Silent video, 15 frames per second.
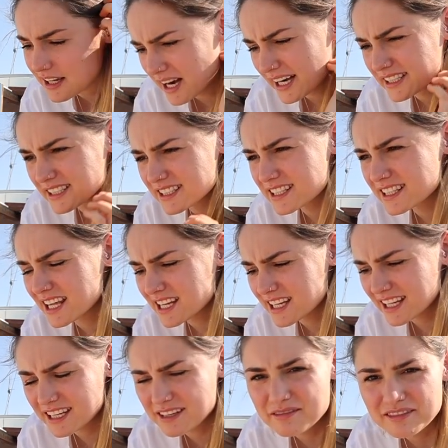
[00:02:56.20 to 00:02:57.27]
I
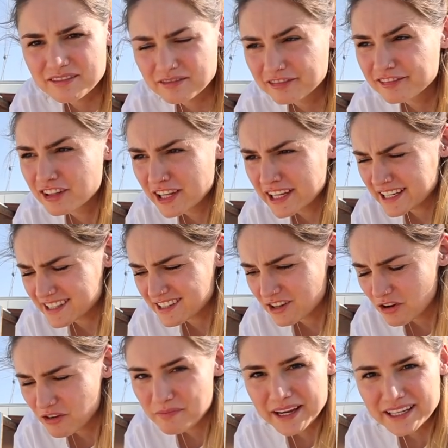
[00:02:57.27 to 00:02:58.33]
think it needs a
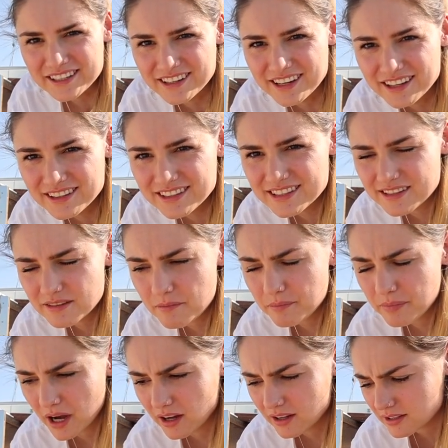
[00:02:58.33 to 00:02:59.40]
lot of maintenance,
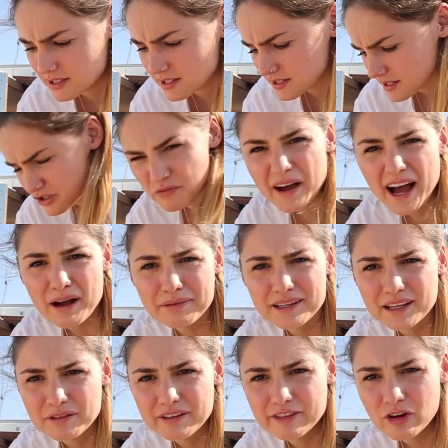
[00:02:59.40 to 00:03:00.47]
but super happy
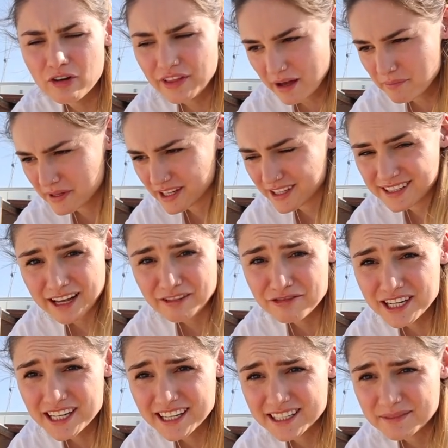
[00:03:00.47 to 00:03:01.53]
that we've got that because they're
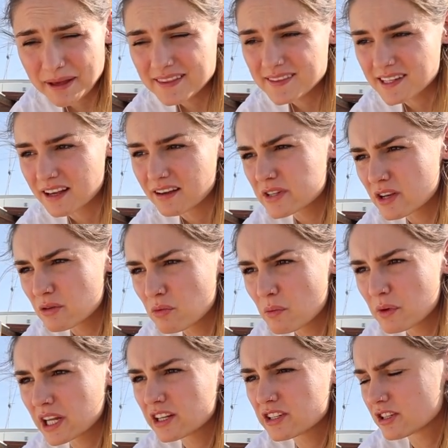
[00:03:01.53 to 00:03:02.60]
really expensive. So what
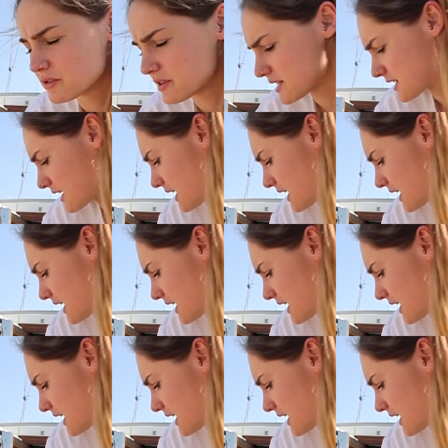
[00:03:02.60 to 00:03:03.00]
we're going to do is